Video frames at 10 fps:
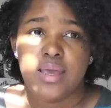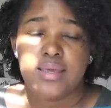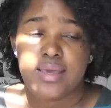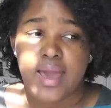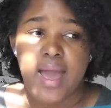
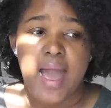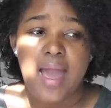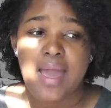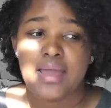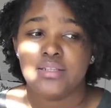Yeah, I
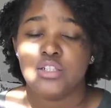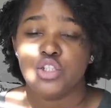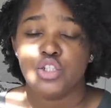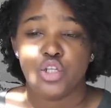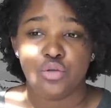had
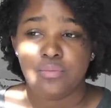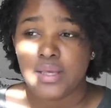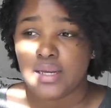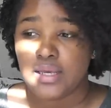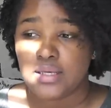two
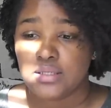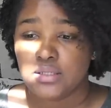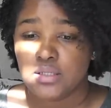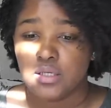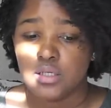
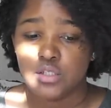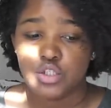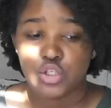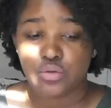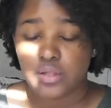minis,
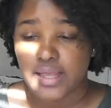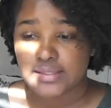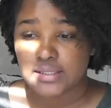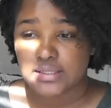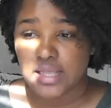two
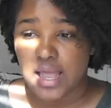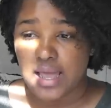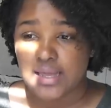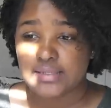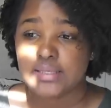classic
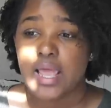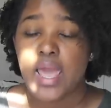size,